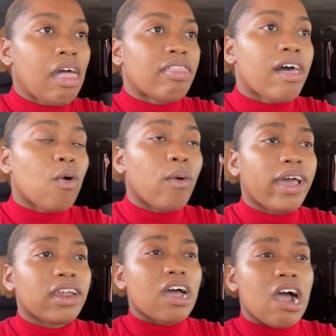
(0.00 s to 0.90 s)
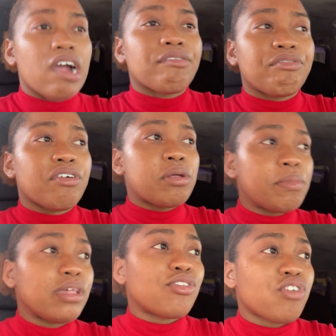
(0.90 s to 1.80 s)
That white car in front of
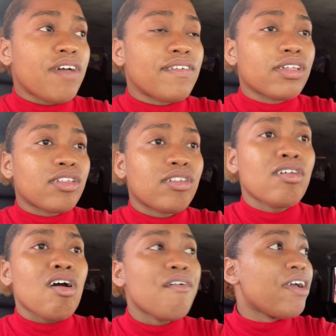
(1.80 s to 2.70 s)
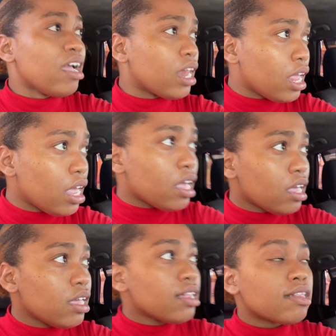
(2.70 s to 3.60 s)
me is driving so
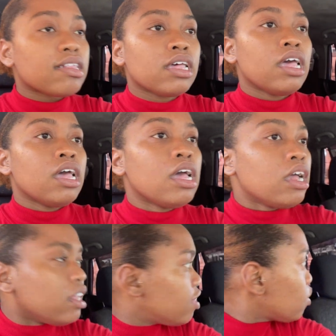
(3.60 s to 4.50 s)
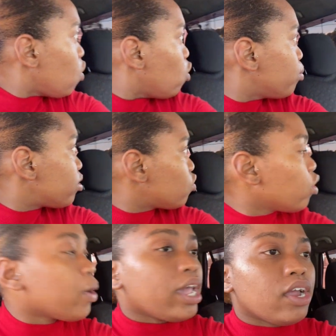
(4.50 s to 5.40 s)
reckless. This is a home
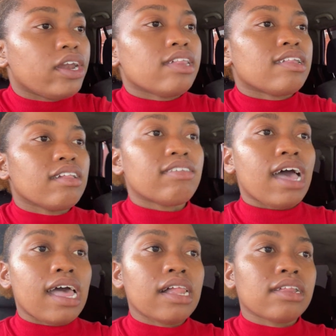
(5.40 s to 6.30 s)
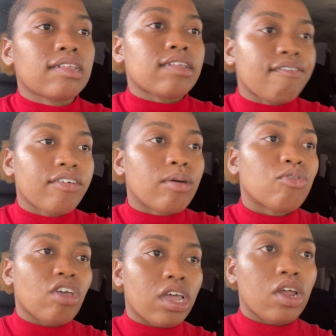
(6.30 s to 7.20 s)
store right here. They sell tiles. I have to
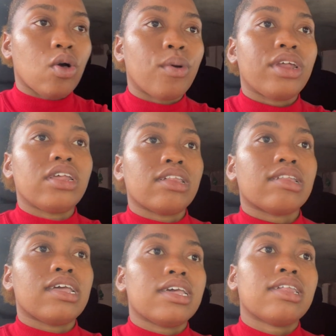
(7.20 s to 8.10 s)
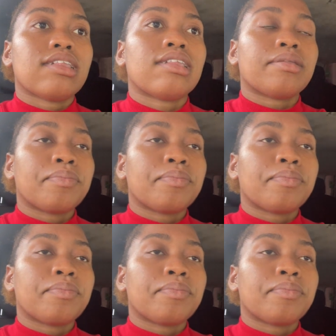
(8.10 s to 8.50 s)
come check it out one of these days.